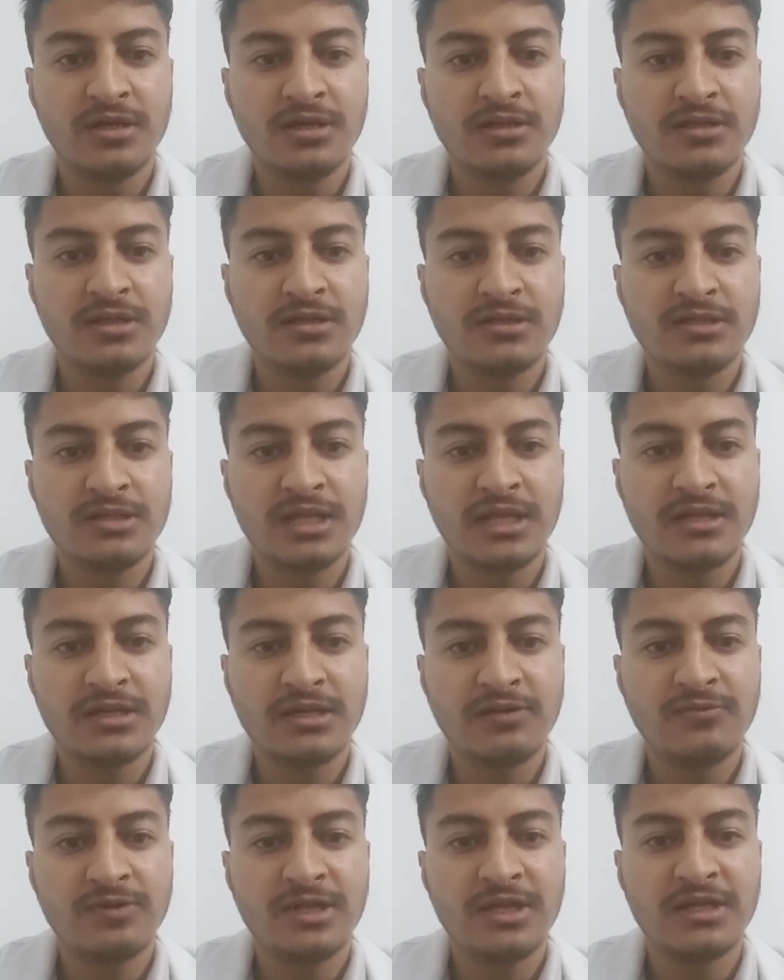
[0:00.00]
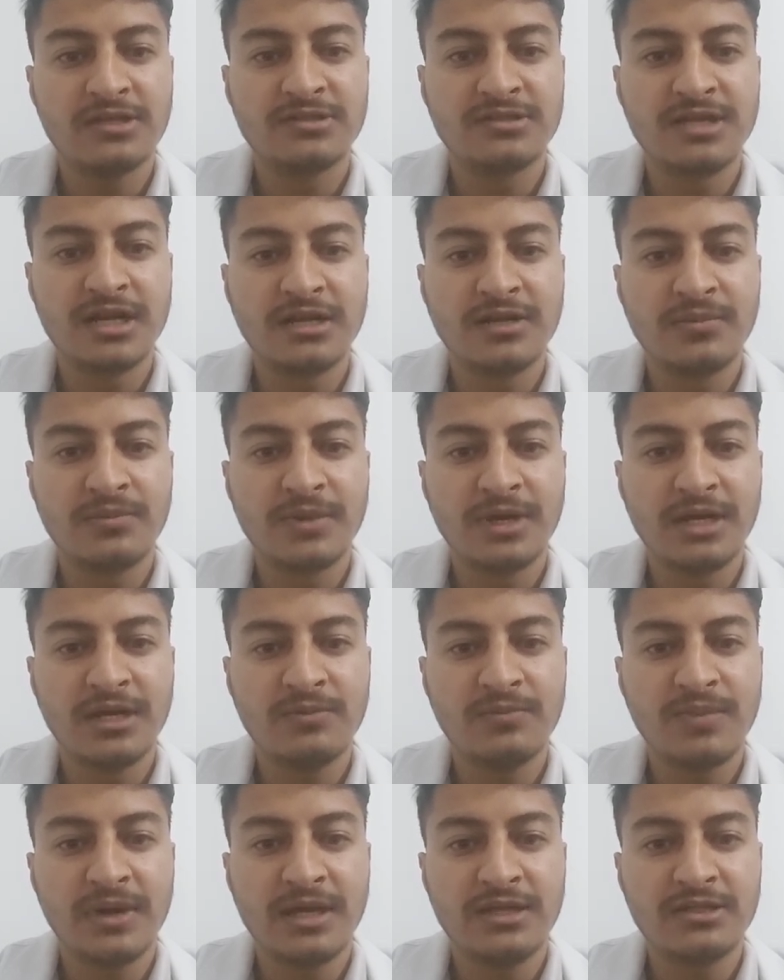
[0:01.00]
This selectivity is
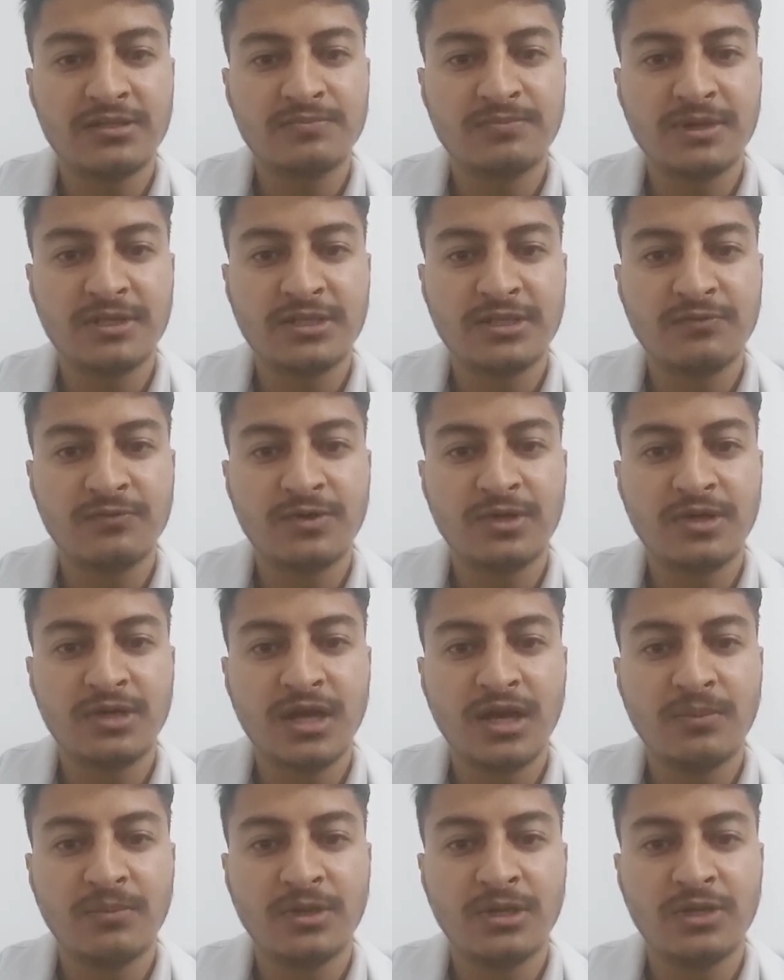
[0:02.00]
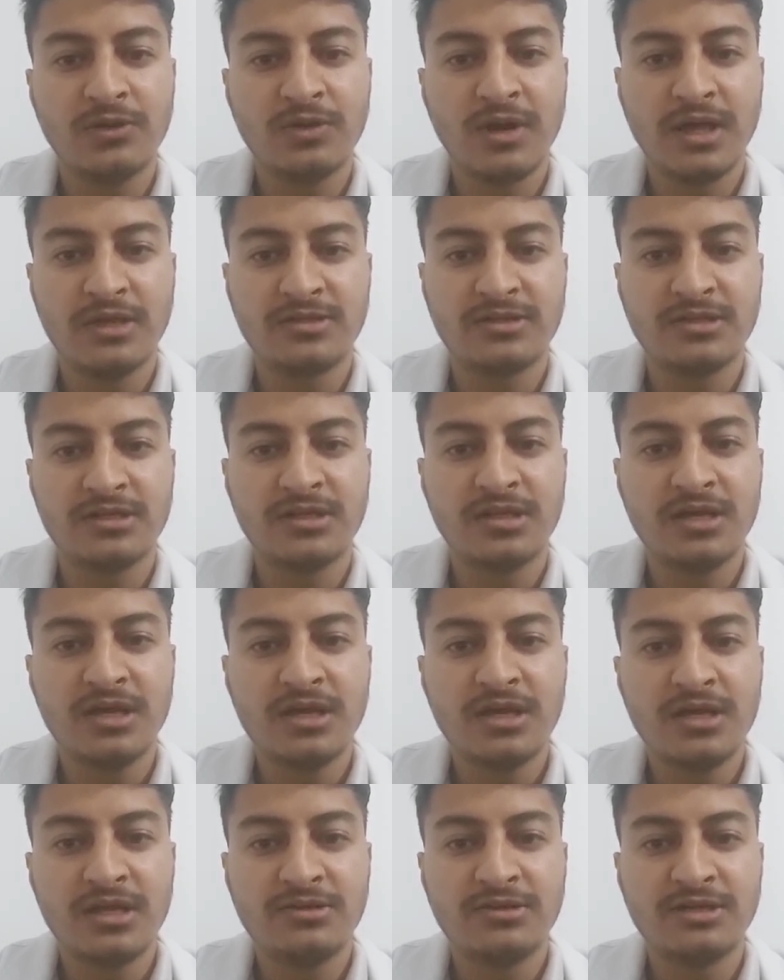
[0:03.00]
determined by specific amino acid
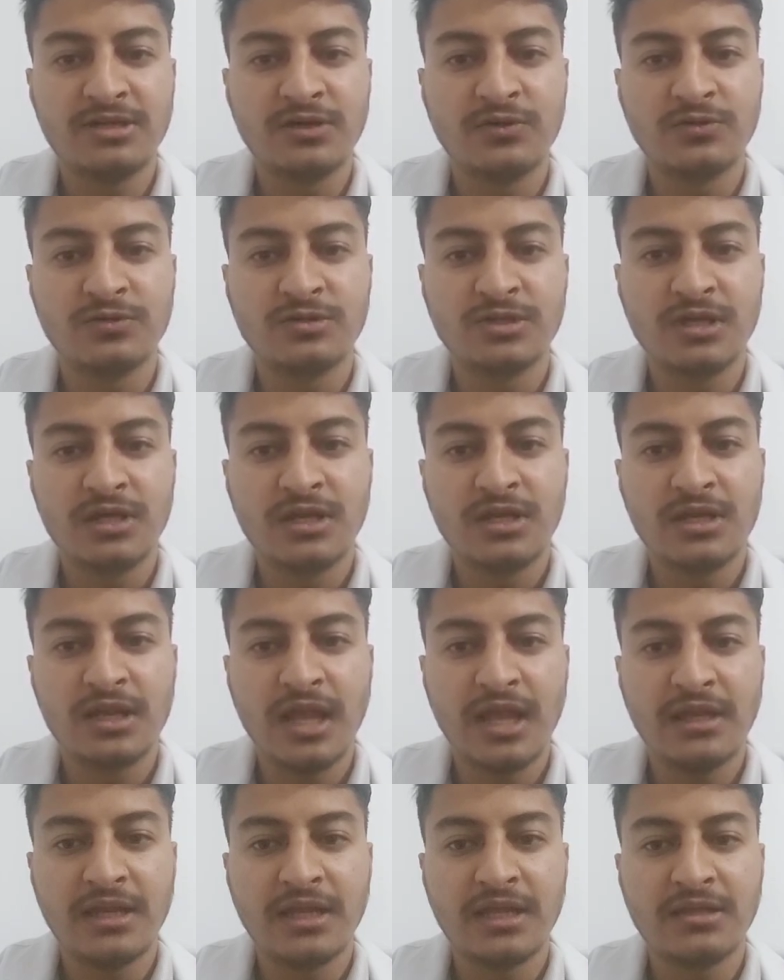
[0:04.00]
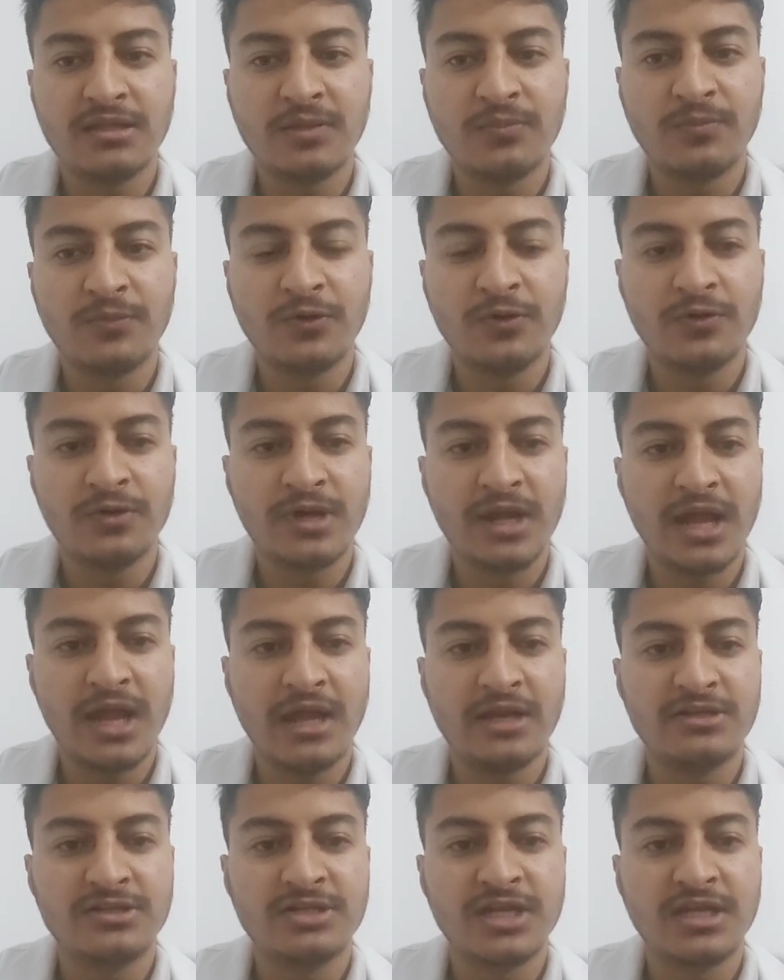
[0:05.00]
residues lining the pore
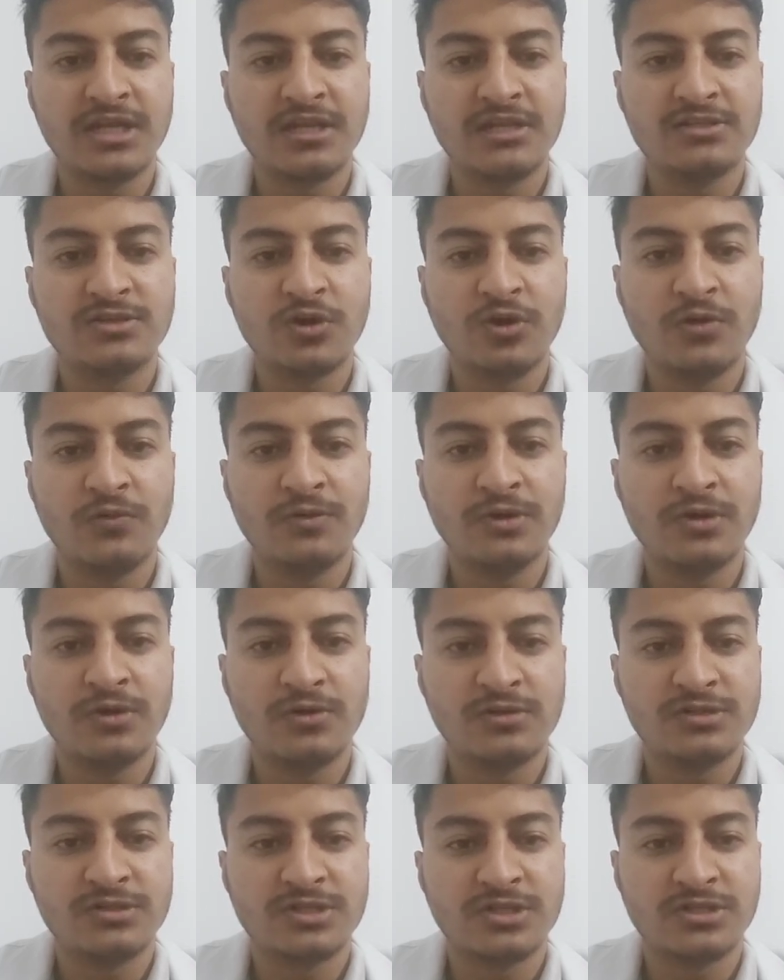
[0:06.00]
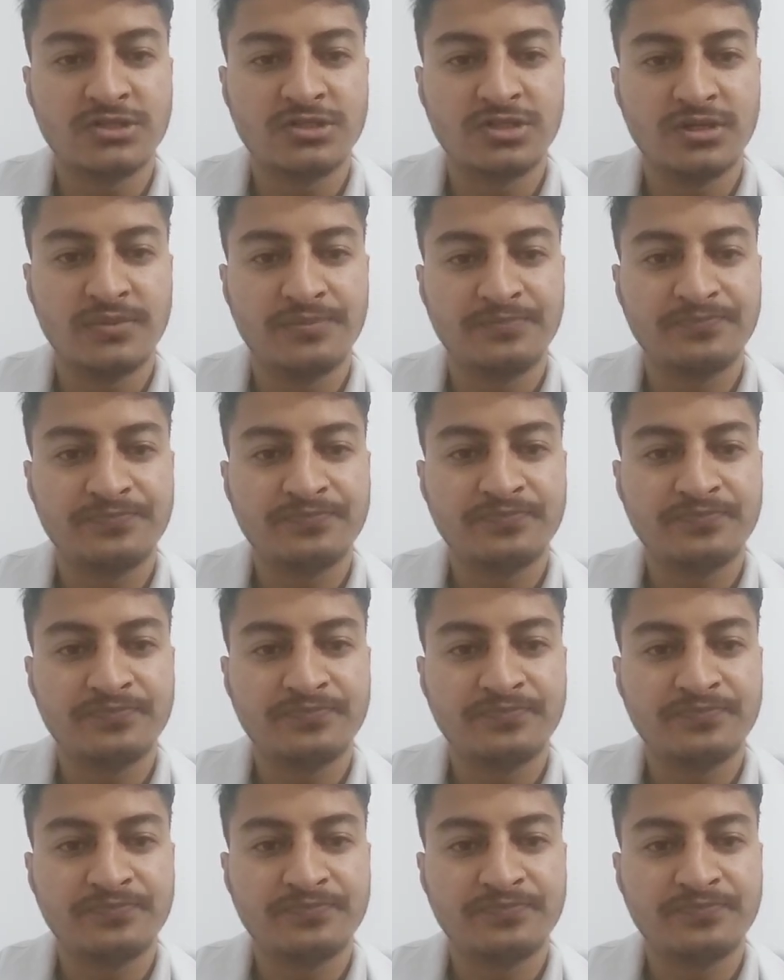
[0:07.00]
and channel's overall structure.